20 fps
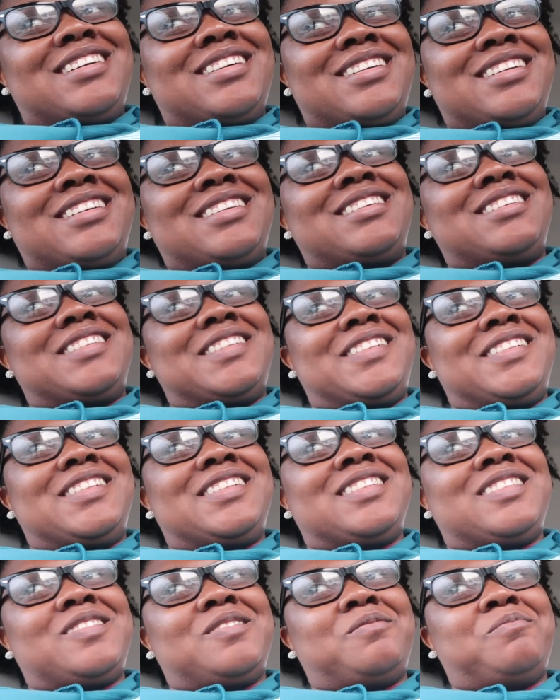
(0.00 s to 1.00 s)
Still a
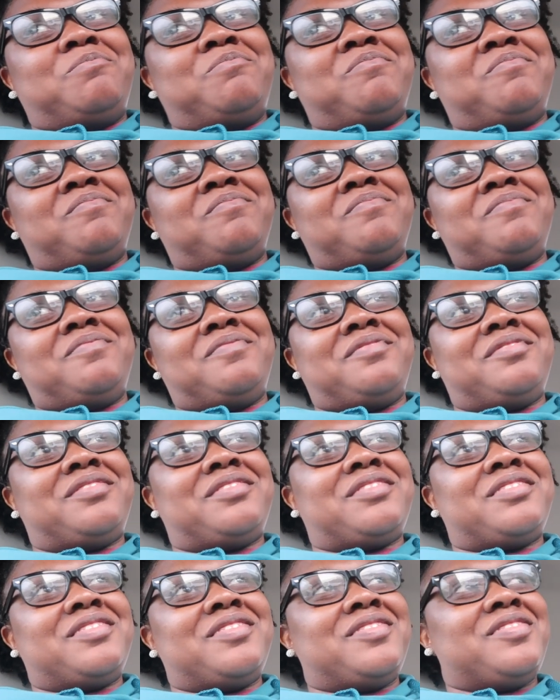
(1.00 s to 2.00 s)
chauffeur, but it doesn't
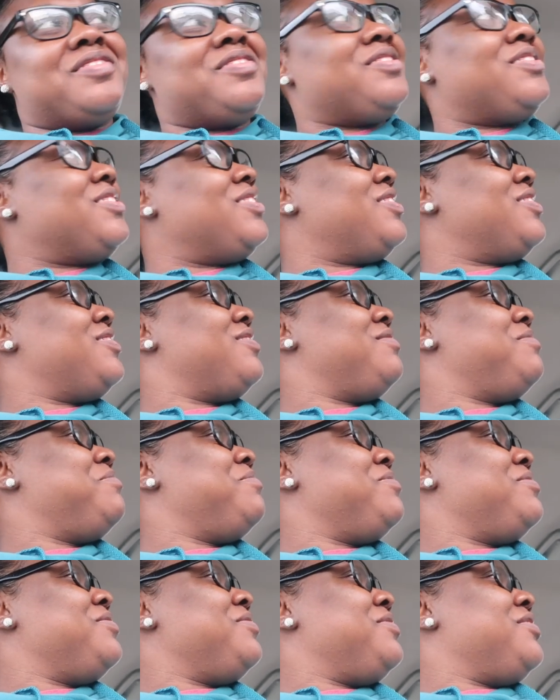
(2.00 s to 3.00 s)
feel as much like a
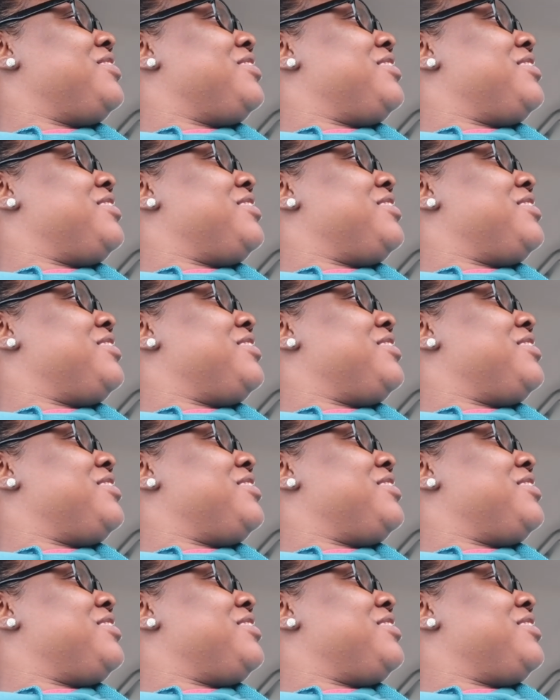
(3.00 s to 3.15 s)
chauffeur.